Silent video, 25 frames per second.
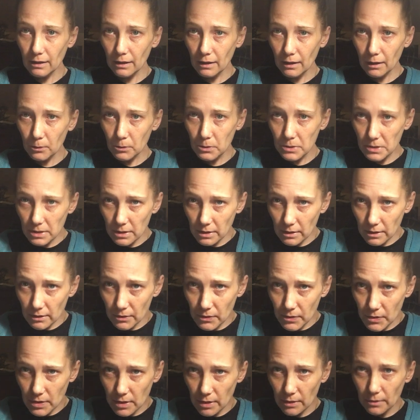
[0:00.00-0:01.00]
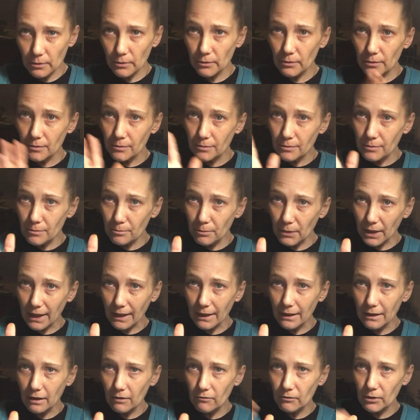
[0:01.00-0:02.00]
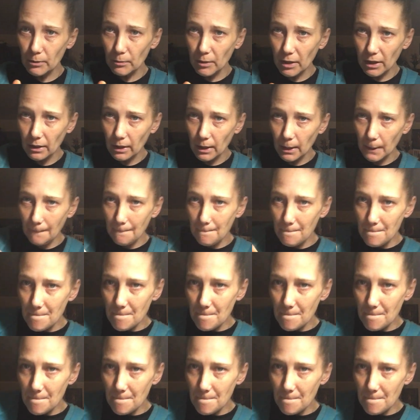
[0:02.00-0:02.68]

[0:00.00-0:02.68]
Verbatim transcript: and I will see you soon. Bye, everybody.